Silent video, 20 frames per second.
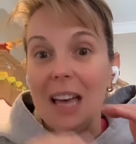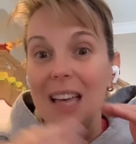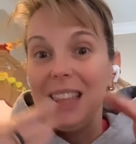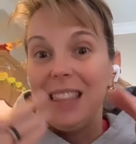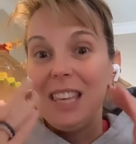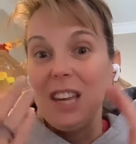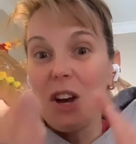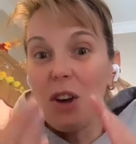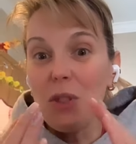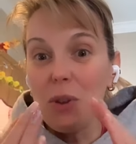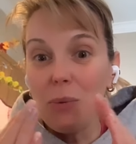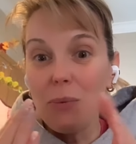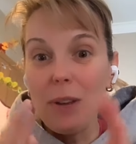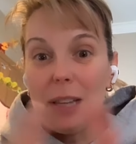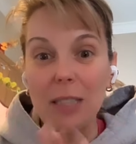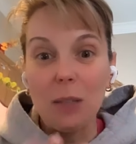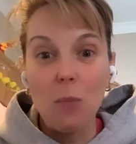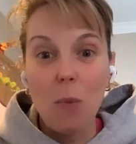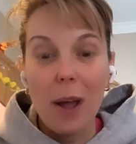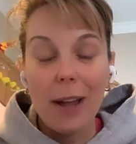The other
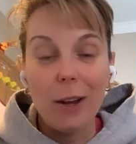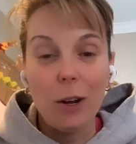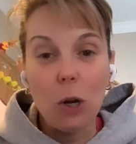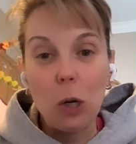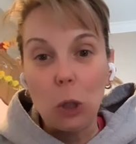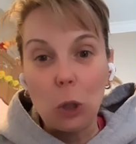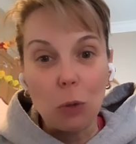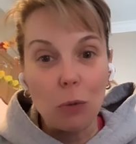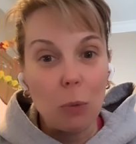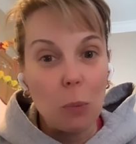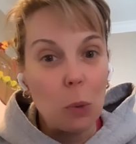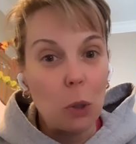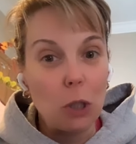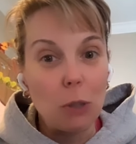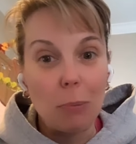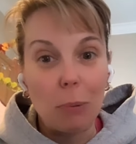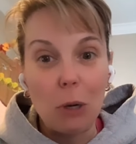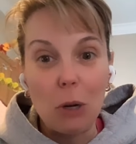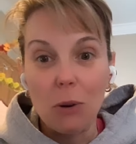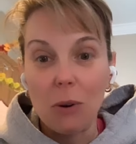reason why our host rewards
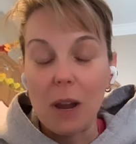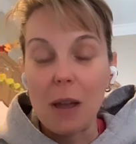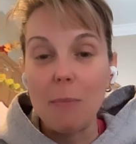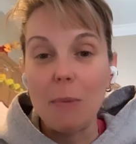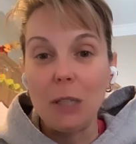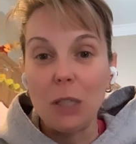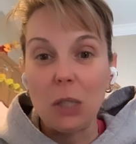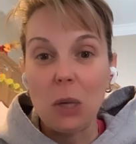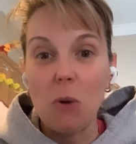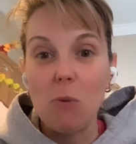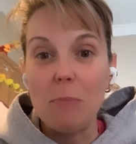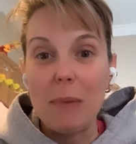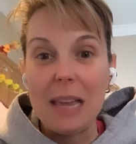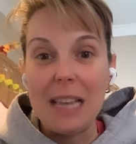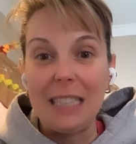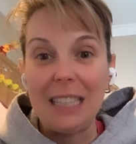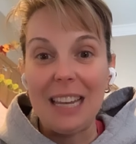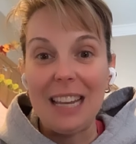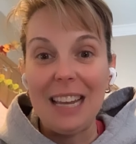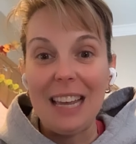program is so
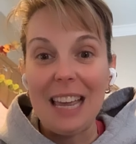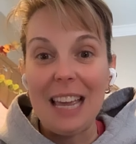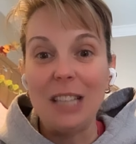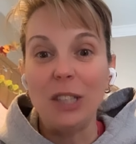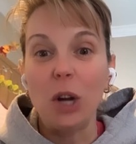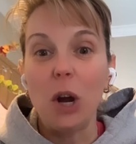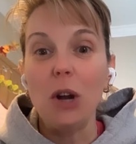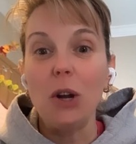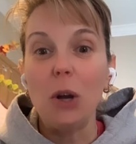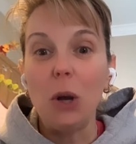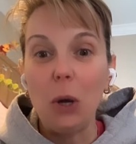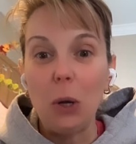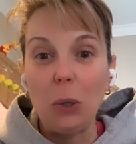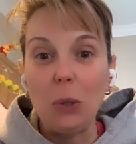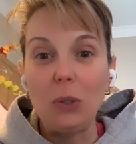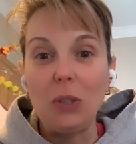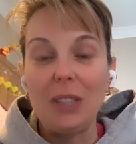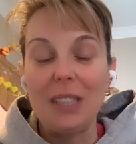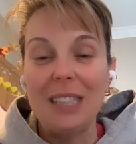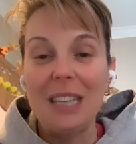amazing is our
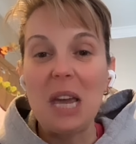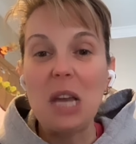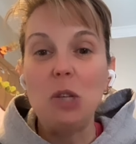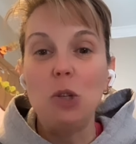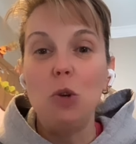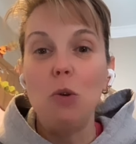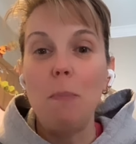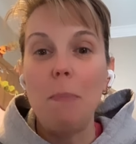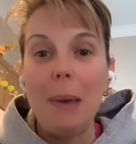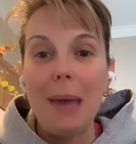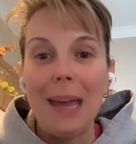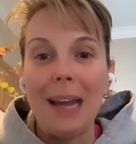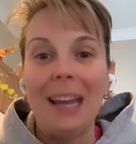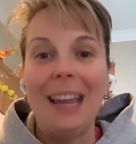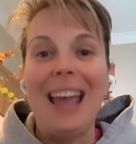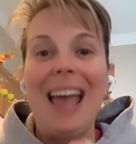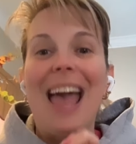hosts get to pick